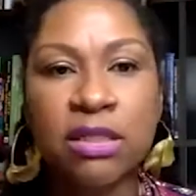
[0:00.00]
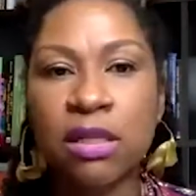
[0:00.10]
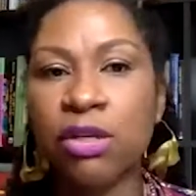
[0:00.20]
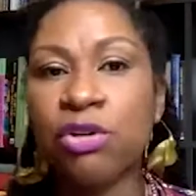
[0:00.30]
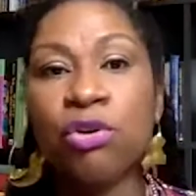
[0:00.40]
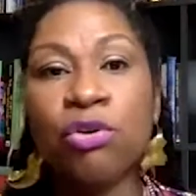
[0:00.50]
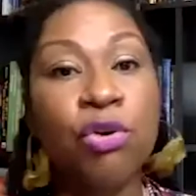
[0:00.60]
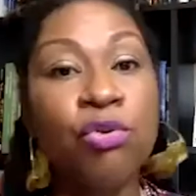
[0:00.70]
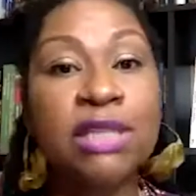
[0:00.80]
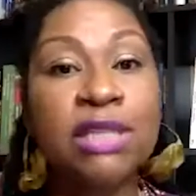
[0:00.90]
you know
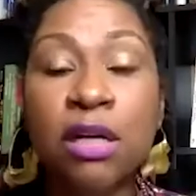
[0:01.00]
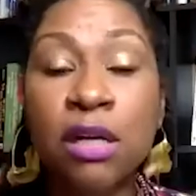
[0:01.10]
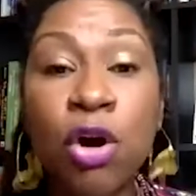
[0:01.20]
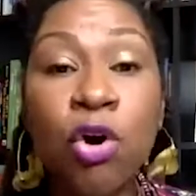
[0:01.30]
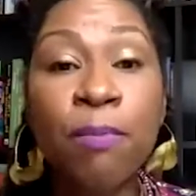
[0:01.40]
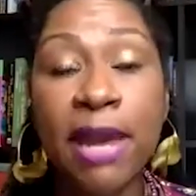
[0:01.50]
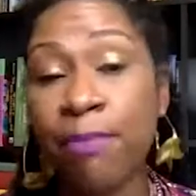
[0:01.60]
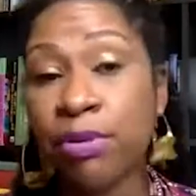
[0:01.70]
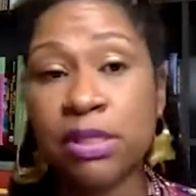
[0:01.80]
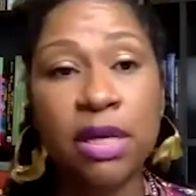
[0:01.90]
across the globe able
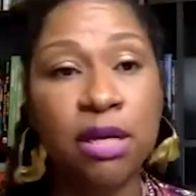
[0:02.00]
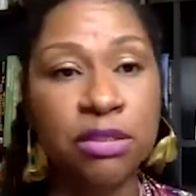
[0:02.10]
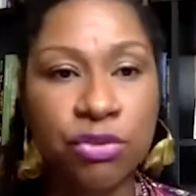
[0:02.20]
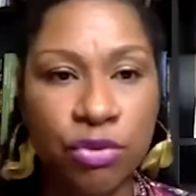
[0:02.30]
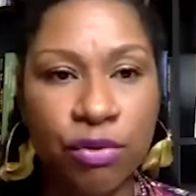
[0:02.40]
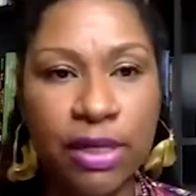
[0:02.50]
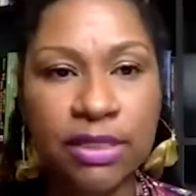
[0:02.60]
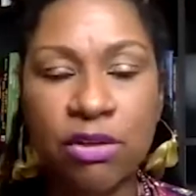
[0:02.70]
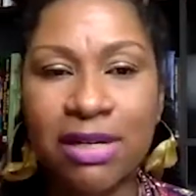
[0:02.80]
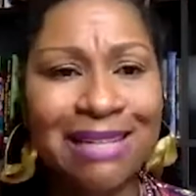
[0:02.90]
to tell stories
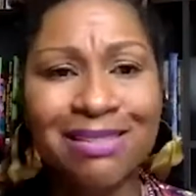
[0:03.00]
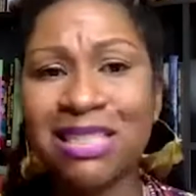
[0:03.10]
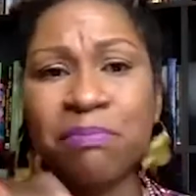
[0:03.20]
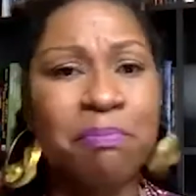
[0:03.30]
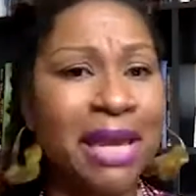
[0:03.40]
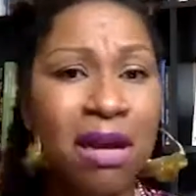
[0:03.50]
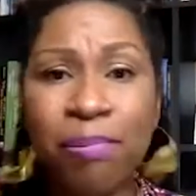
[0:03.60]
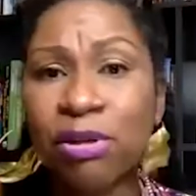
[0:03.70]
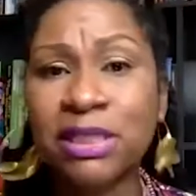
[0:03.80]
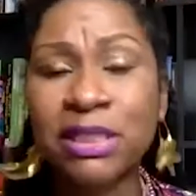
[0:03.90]
you know not just being a
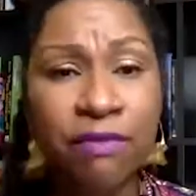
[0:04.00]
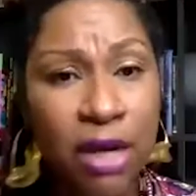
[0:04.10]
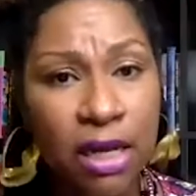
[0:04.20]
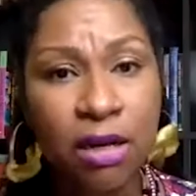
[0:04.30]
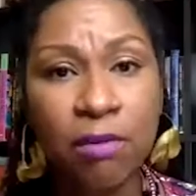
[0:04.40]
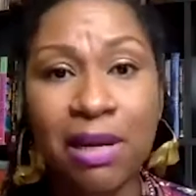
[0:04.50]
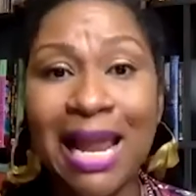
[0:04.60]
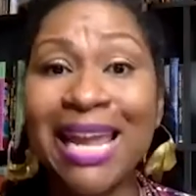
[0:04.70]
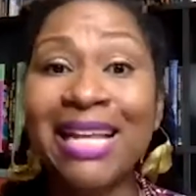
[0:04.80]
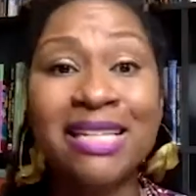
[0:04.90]
person of color but
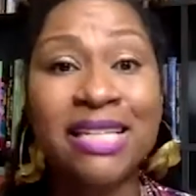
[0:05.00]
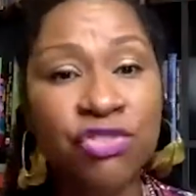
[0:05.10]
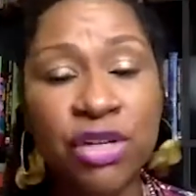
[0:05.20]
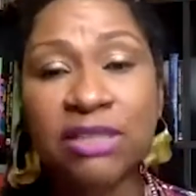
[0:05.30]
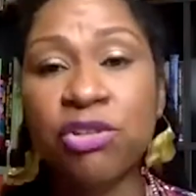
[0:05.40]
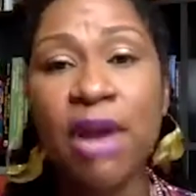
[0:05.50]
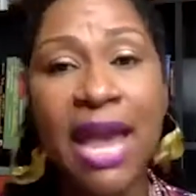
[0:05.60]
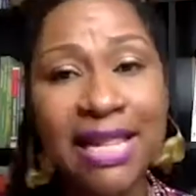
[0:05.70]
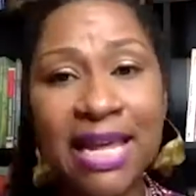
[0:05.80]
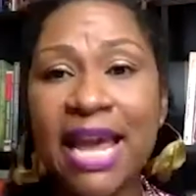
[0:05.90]
like indigenous so you
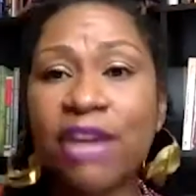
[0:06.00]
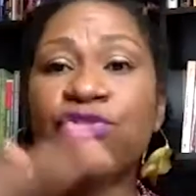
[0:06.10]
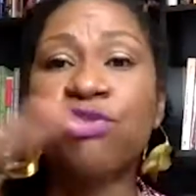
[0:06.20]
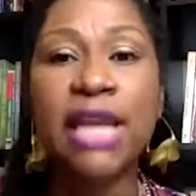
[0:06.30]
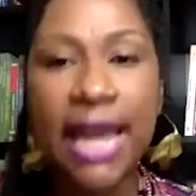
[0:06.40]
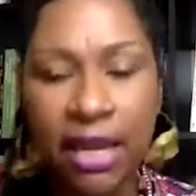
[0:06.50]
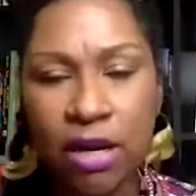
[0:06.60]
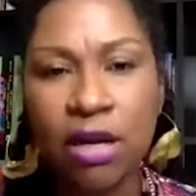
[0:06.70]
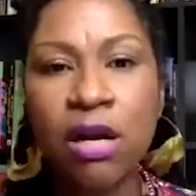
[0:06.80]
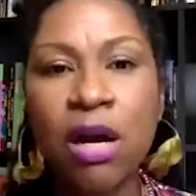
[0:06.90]
add that extra
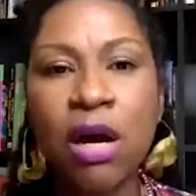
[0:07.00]
layer